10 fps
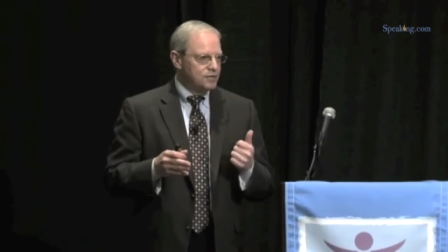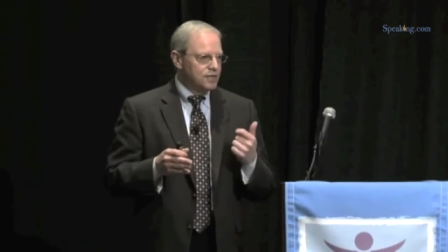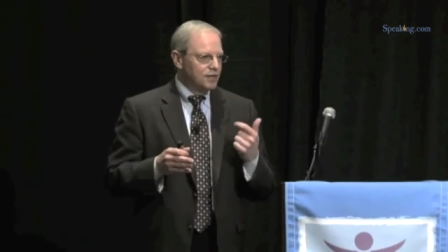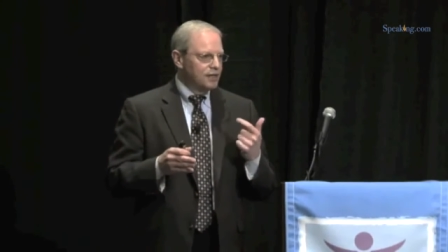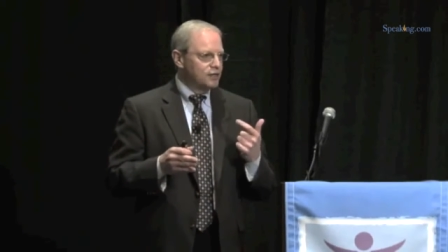
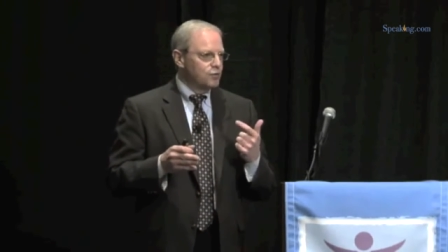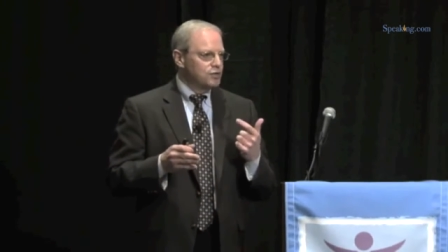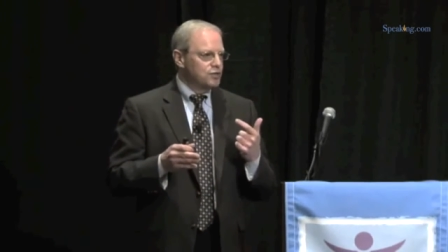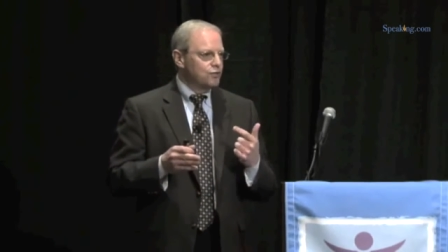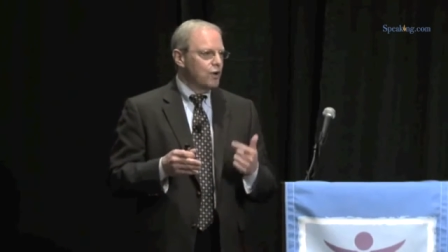dealing with
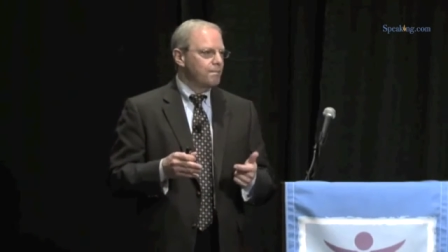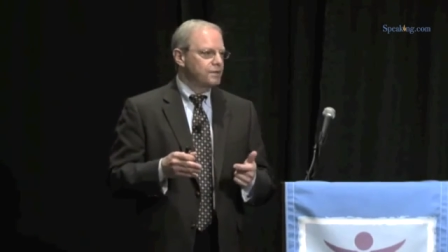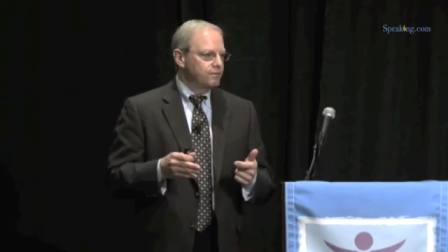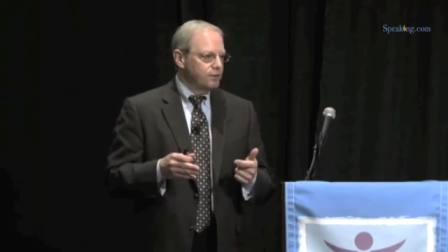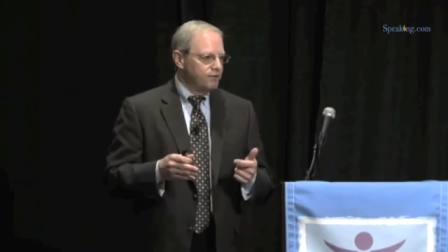
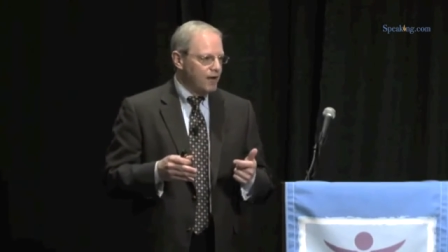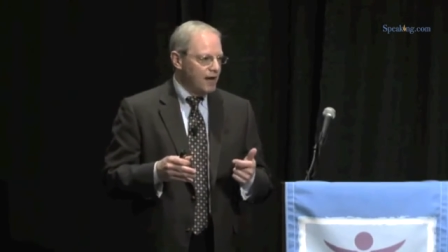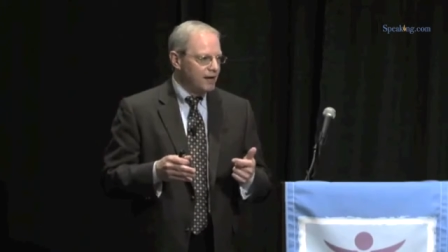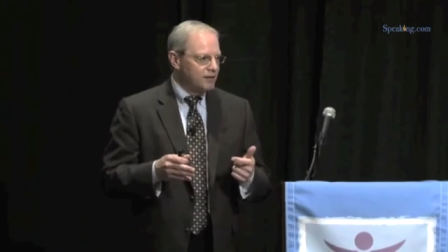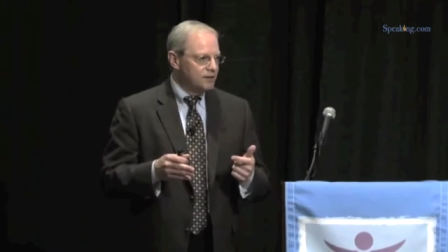disruptive
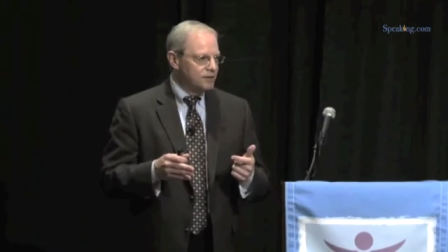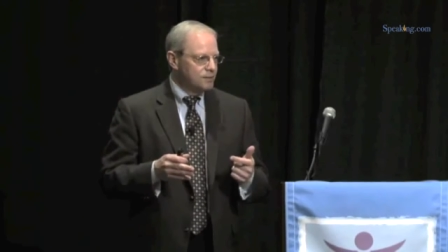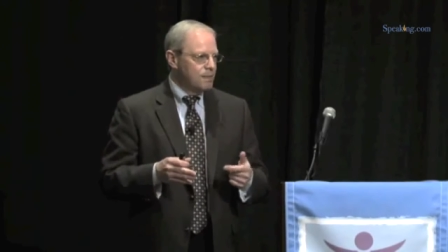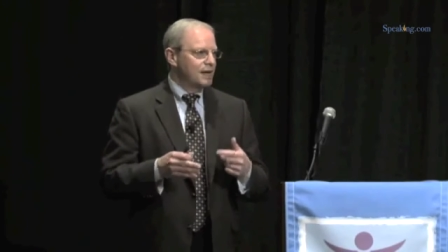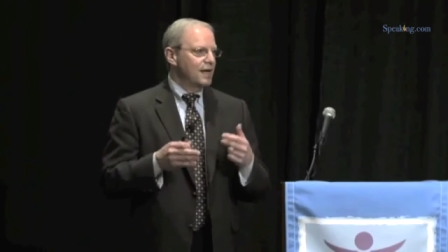providers,
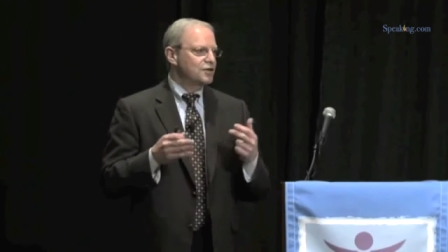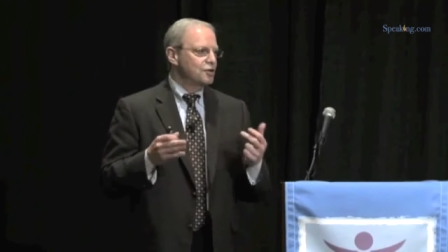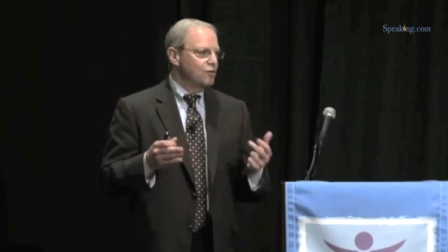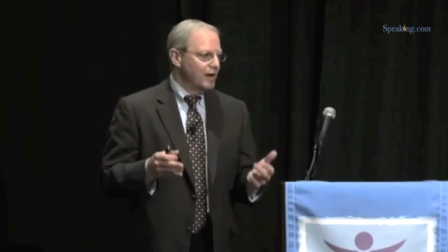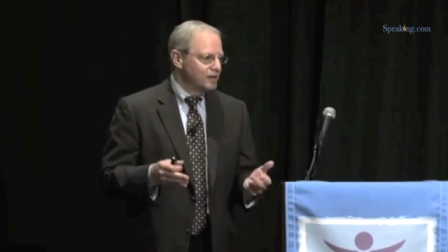
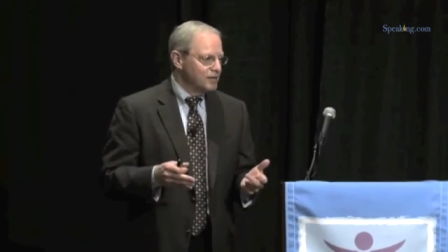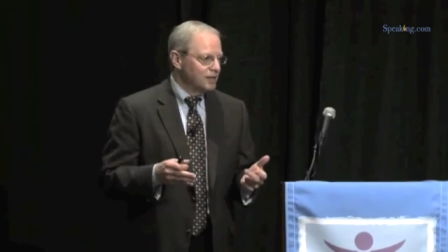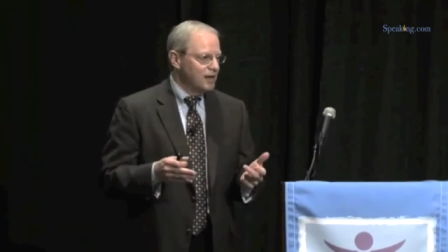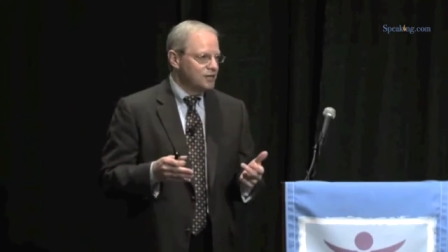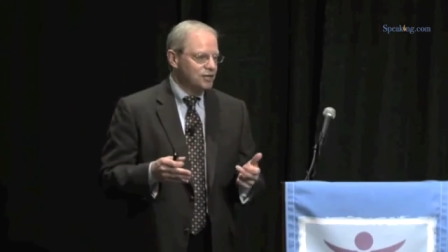medication
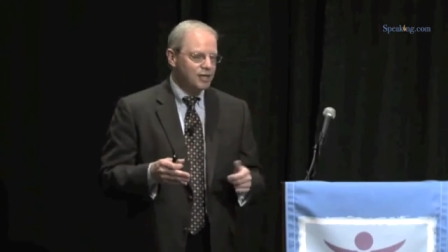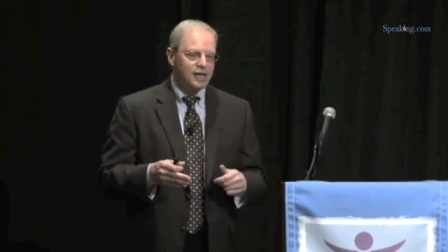reconciliation,